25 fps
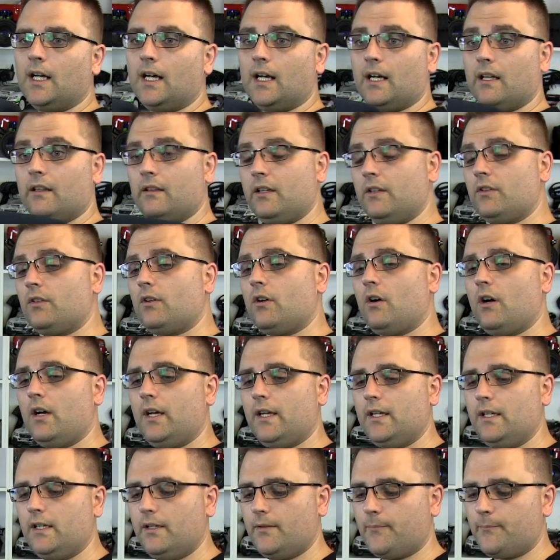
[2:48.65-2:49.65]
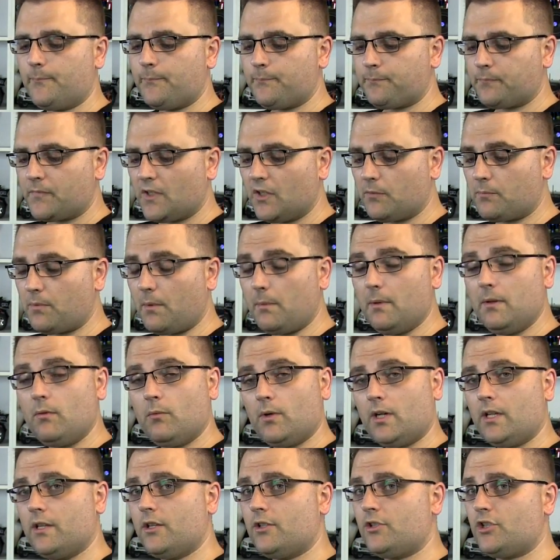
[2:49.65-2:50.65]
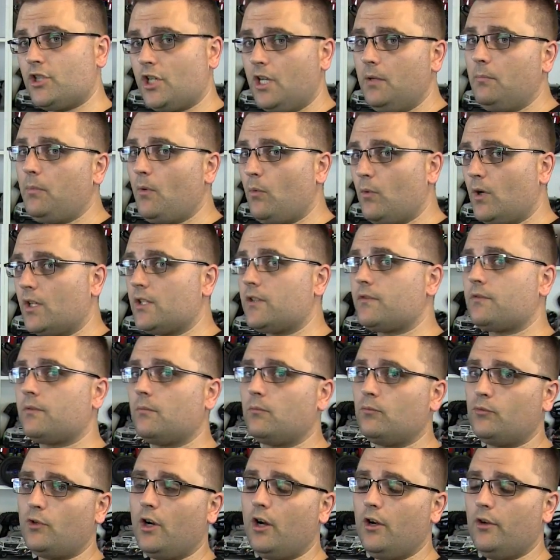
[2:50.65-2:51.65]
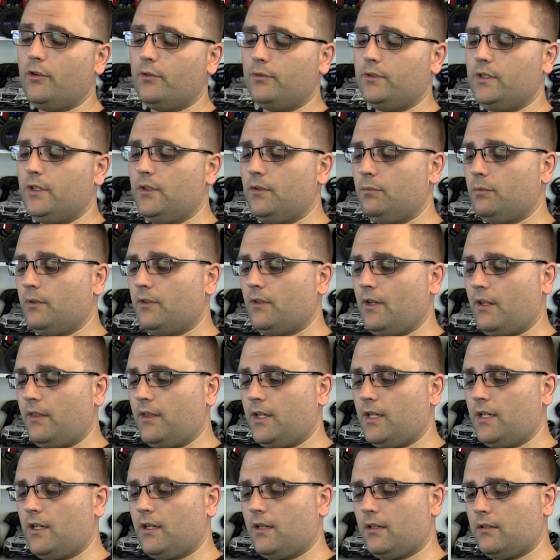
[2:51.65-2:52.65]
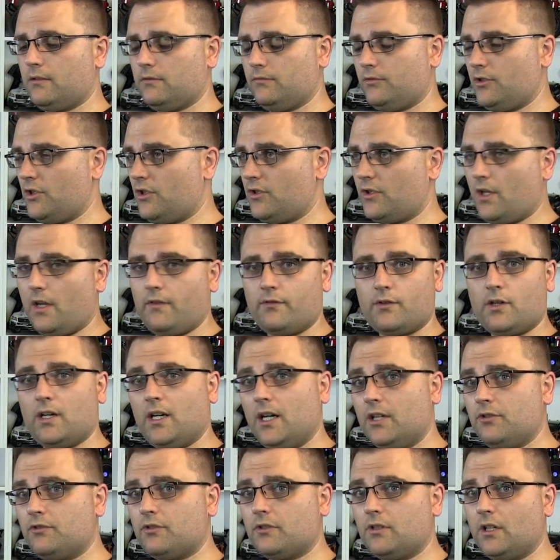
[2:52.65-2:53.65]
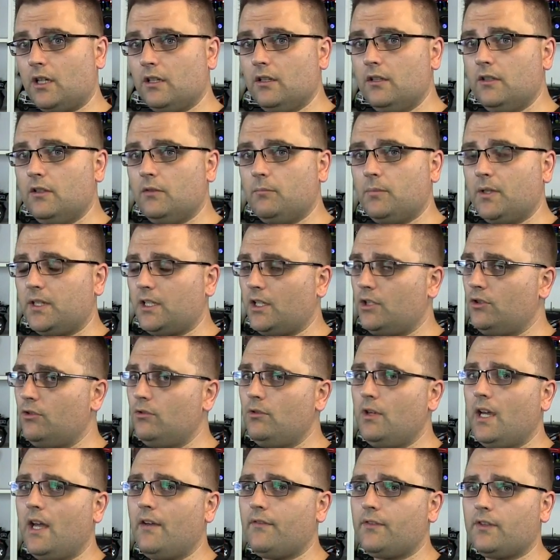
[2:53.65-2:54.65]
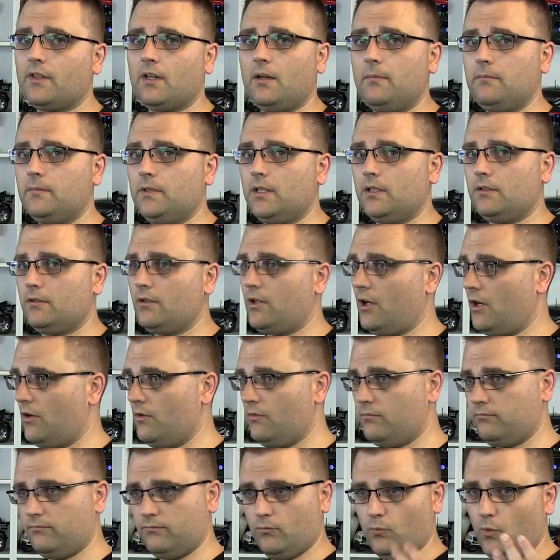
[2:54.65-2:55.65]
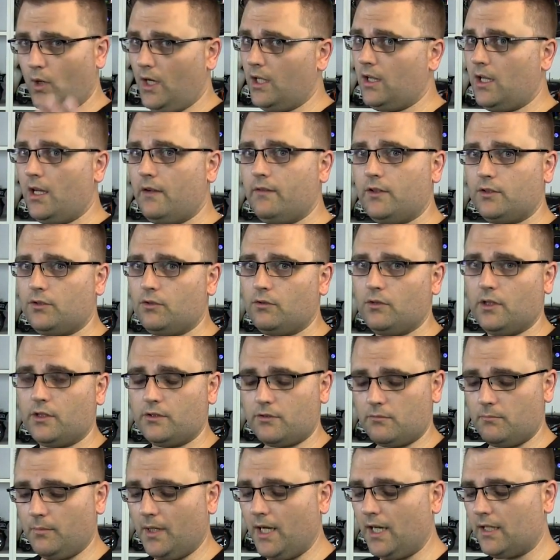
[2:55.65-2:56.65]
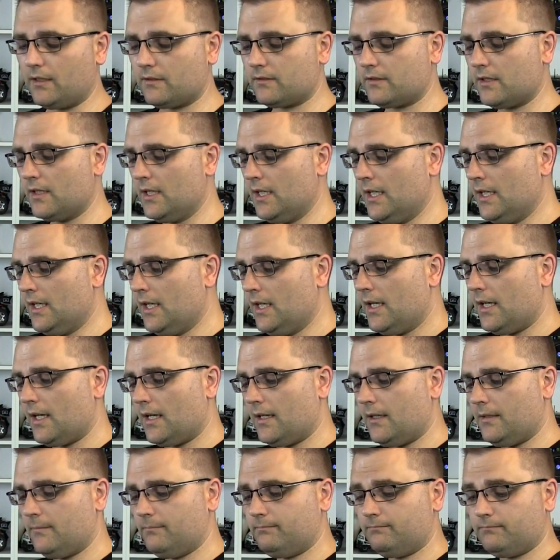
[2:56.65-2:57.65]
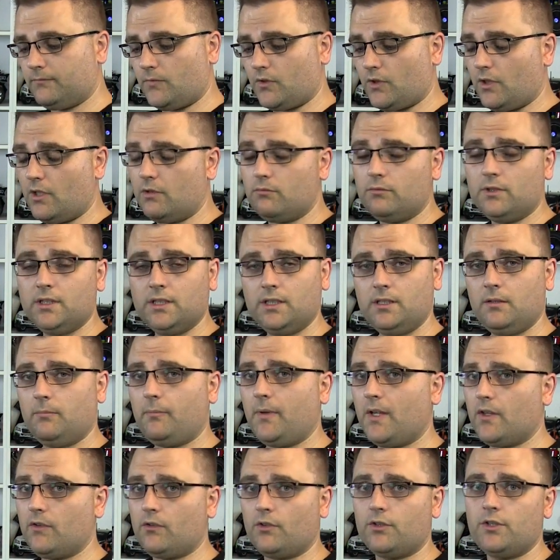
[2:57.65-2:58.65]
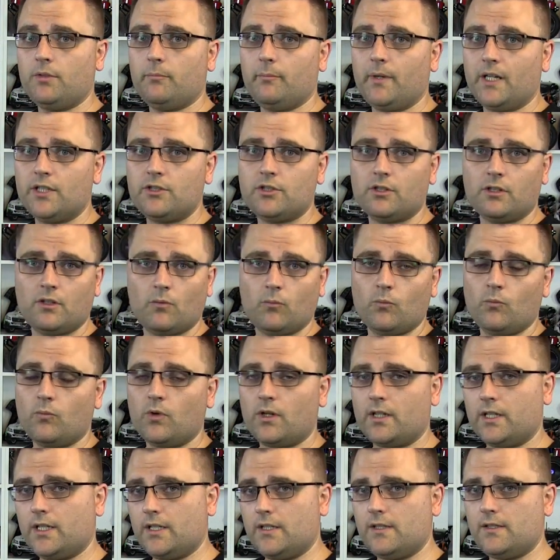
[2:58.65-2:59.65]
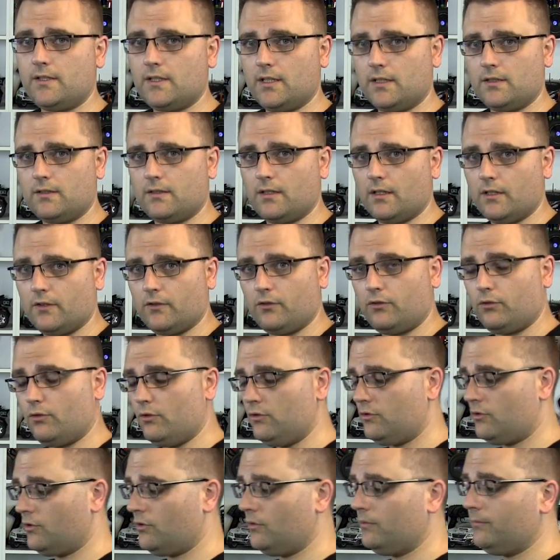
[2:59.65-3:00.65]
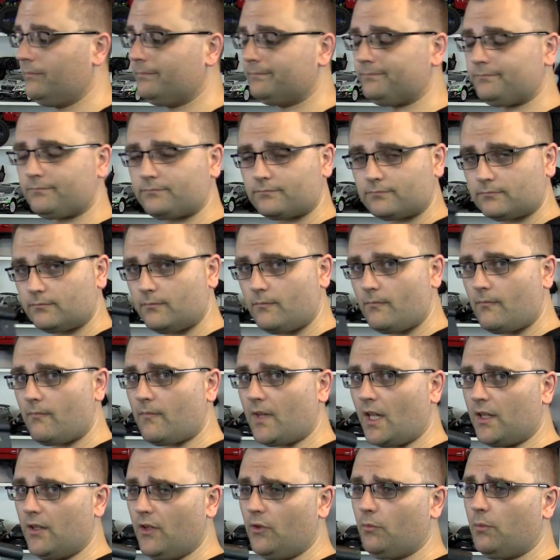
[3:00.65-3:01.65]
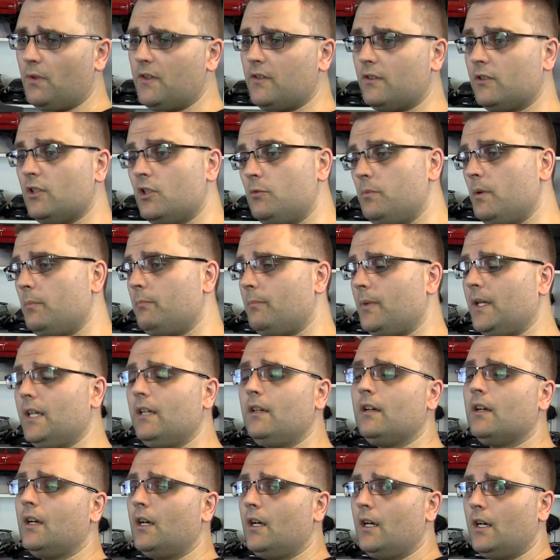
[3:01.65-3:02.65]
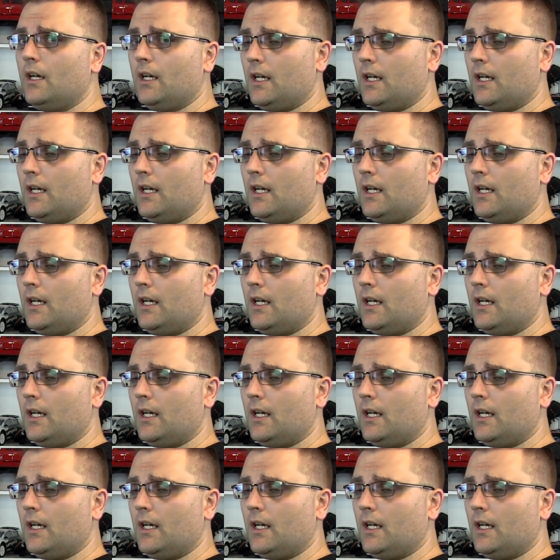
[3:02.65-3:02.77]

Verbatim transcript: Uh, this guy is probably one of the cheaper ones from Rode. This was, I think, just over $100, but they do have some that go well over 200 bucks. Um, so it really depends on your budget and what it is that uh, suits you. This one's a little bit big.